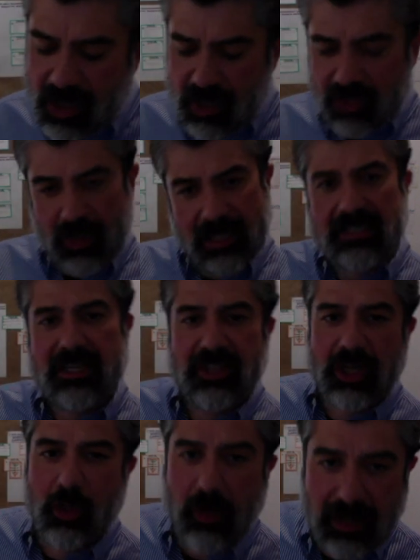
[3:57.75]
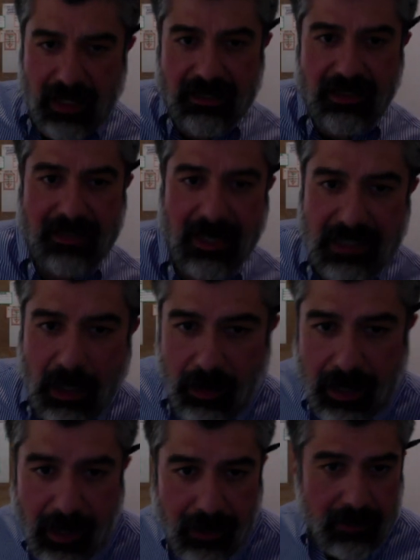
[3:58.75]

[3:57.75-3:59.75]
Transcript: So let's continue with that since that's how I kind